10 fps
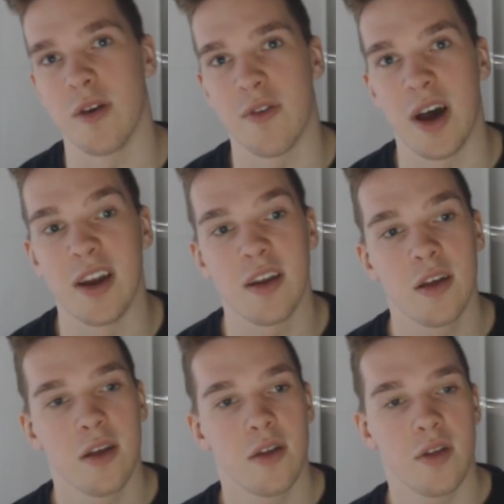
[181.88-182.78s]
I find.
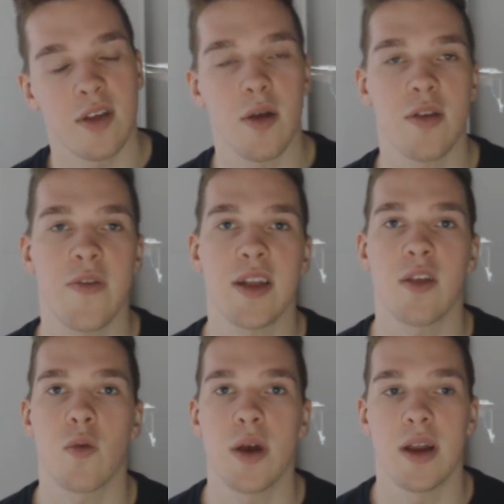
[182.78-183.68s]
The silence effect
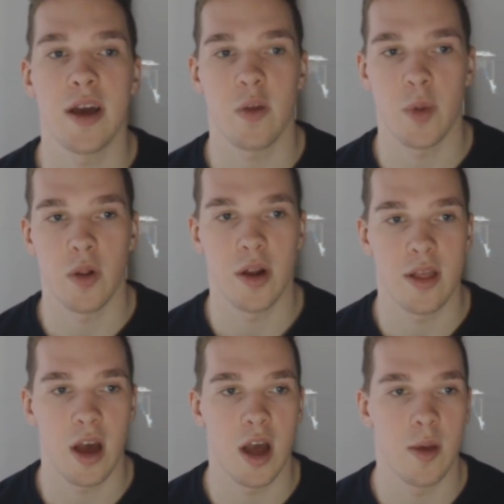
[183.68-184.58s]
is quite nice, but a lot
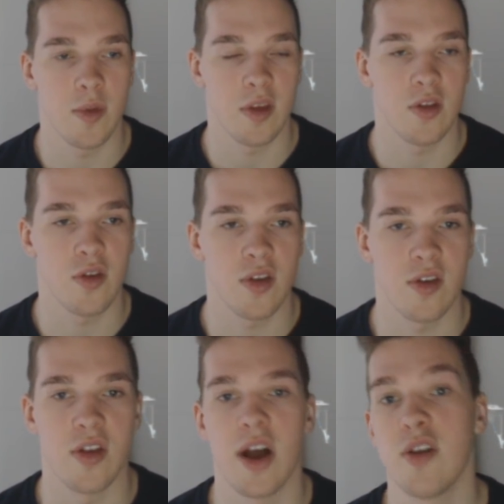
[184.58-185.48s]
of times it just
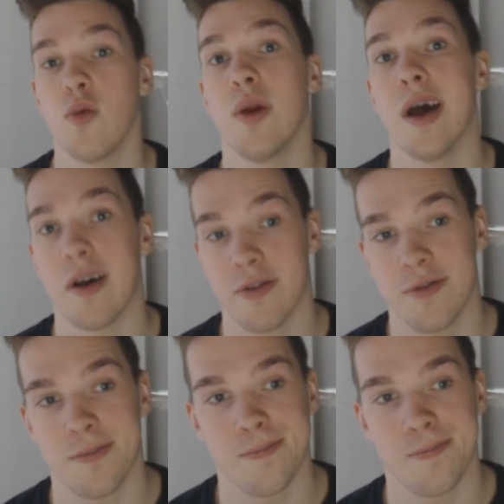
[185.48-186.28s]
does not do enough.